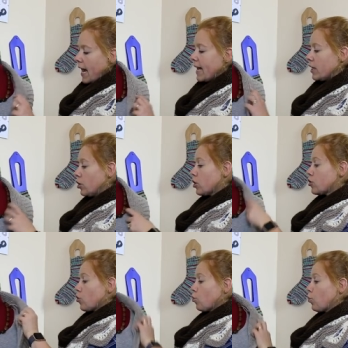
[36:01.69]
And it
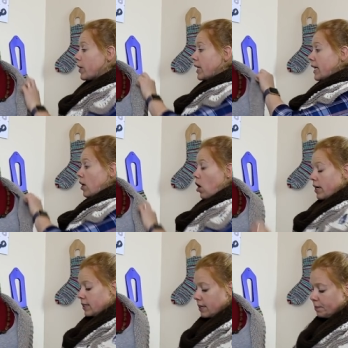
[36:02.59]
looks really
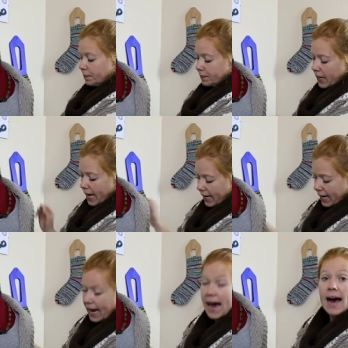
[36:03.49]
awesome. And
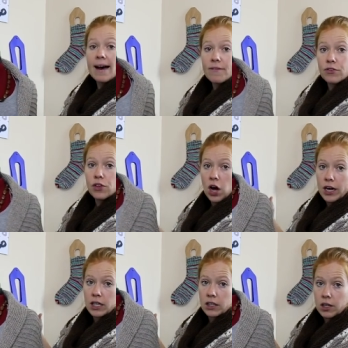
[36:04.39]
I have
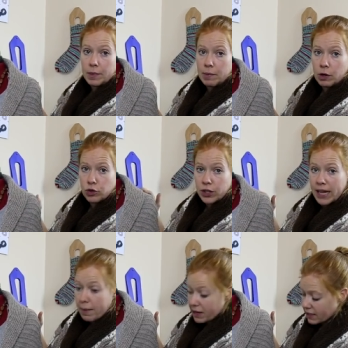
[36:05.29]
thought a little bit about doing
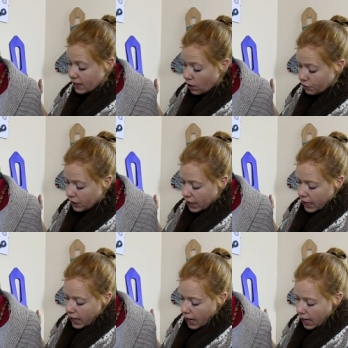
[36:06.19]
that myself
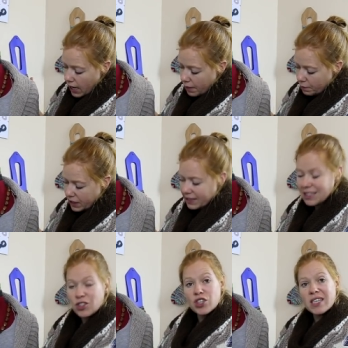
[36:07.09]
um, because
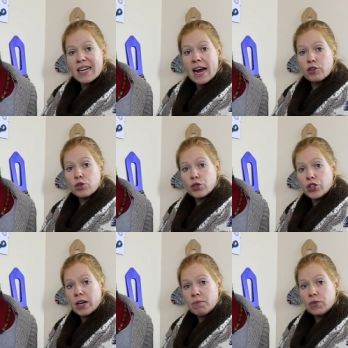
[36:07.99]
it's just a natural
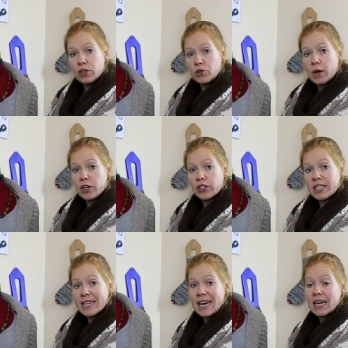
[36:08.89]
shape for the sweater
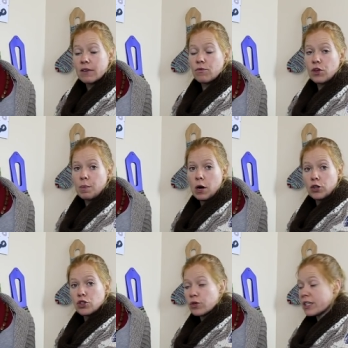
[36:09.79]
to take and for the
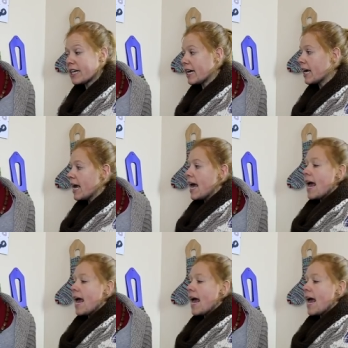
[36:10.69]
poncho to take.